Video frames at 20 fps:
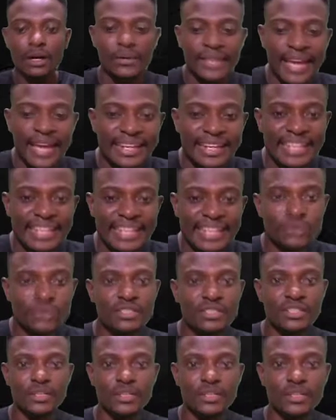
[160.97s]
Okay, let's
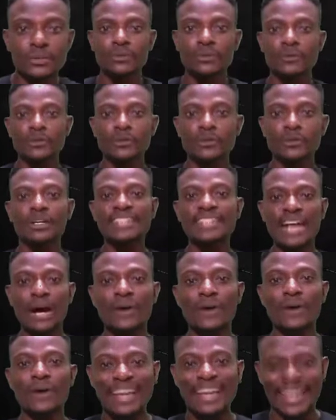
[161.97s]
continue.
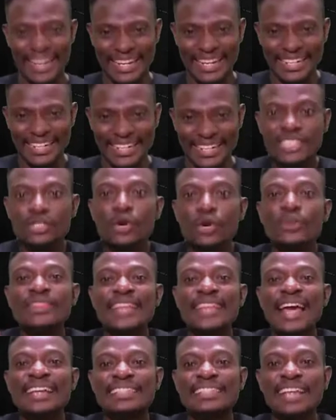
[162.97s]
Now, in
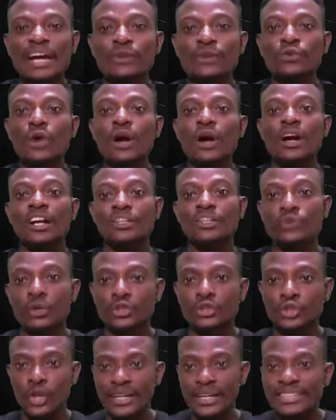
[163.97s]
discotheques and rock and
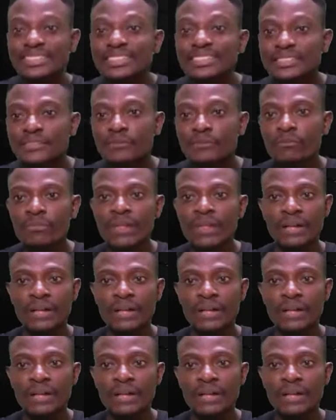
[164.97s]
roll joints,